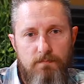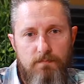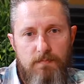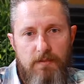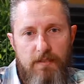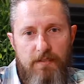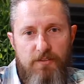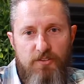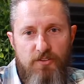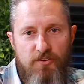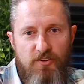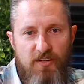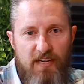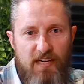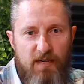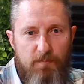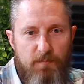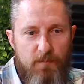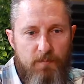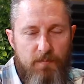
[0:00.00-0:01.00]
it just
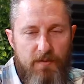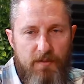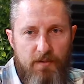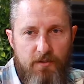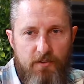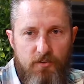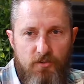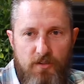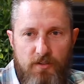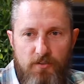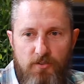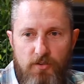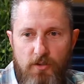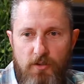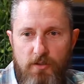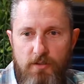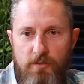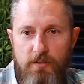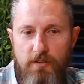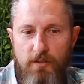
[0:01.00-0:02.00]
happened because i
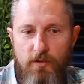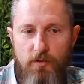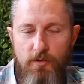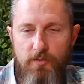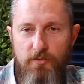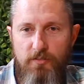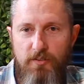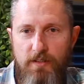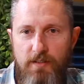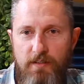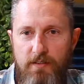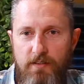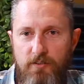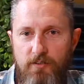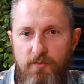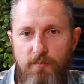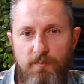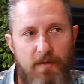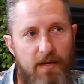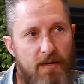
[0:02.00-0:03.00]
started to notice that it
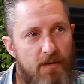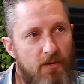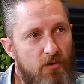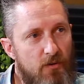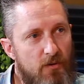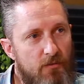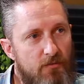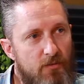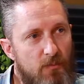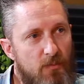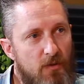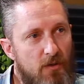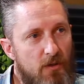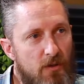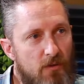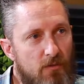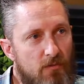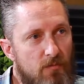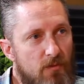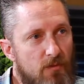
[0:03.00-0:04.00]
doesn't matter if you put a
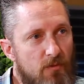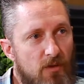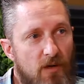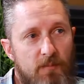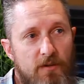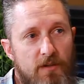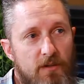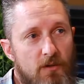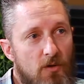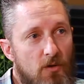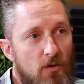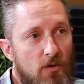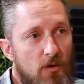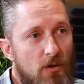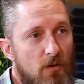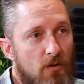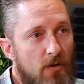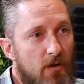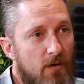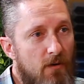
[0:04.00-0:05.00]
crummy
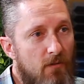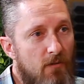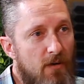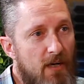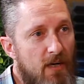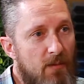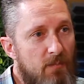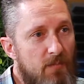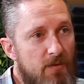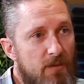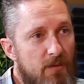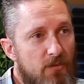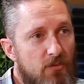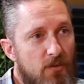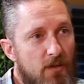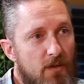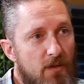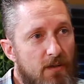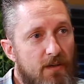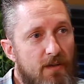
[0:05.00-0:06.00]
logo on a wrap it's
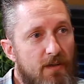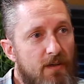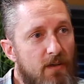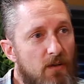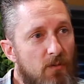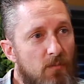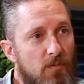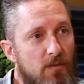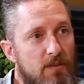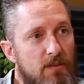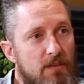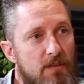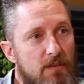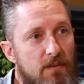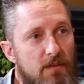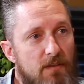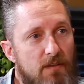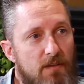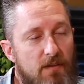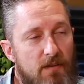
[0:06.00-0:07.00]
not going to help
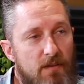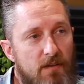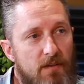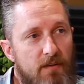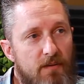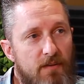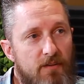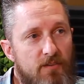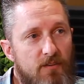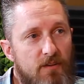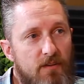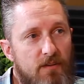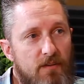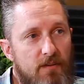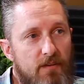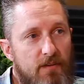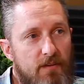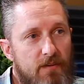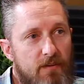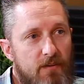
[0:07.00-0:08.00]
it's
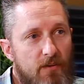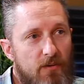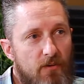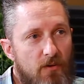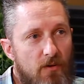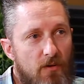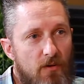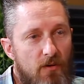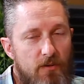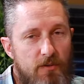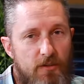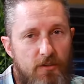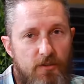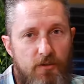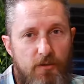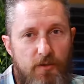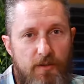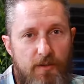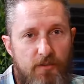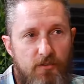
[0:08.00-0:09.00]
you know all you're
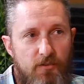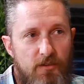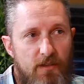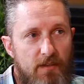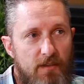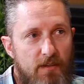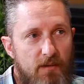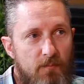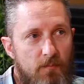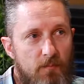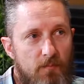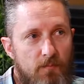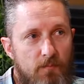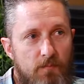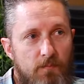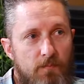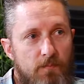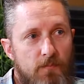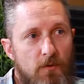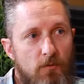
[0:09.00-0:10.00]
doing is getting
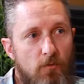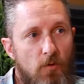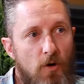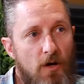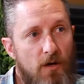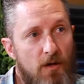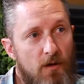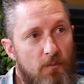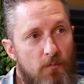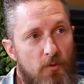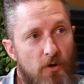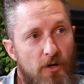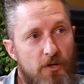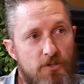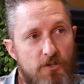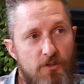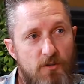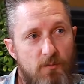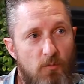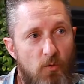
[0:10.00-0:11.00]
the wrong
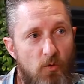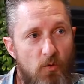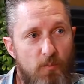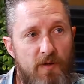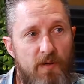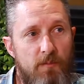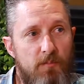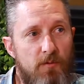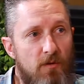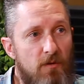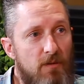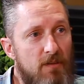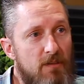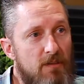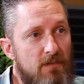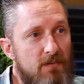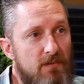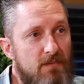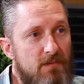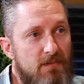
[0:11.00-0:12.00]
impression to more people
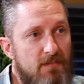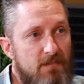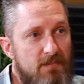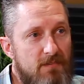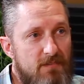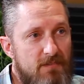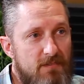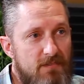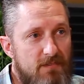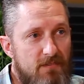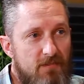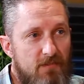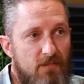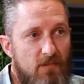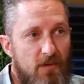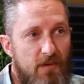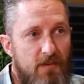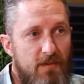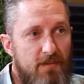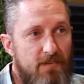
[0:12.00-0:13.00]
mm -hmm.
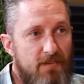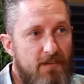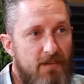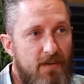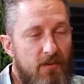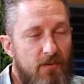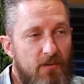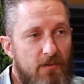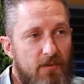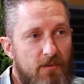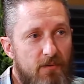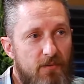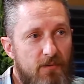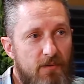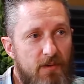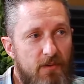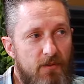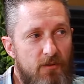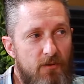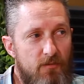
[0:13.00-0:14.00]
right now you're
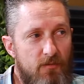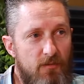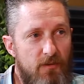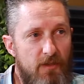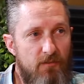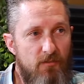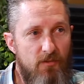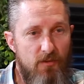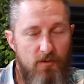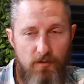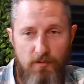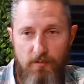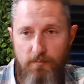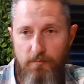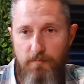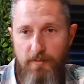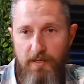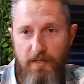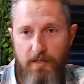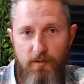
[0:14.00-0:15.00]
now you've given a
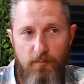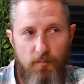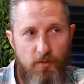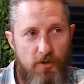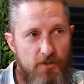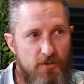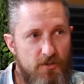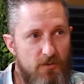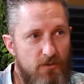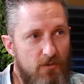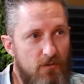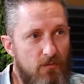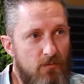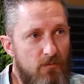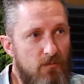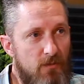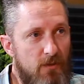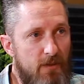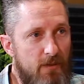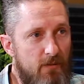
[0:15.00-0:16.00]
bad impression to
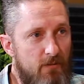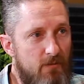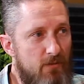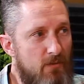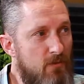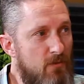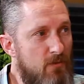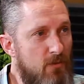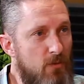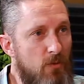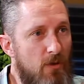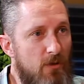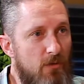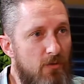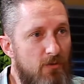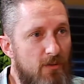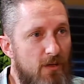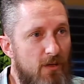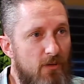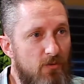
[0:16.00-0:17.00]
like
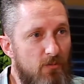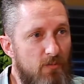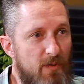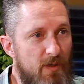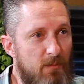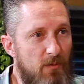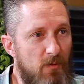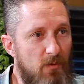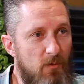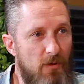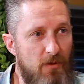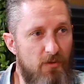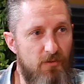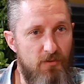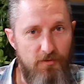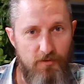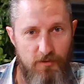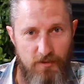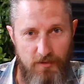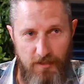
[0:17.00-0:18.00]
200,000 people whereas
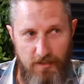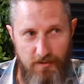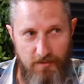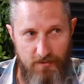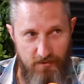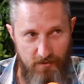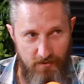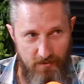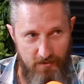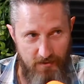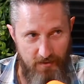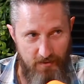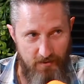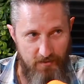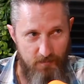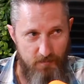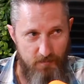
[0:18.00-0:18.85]
if you hadn't done that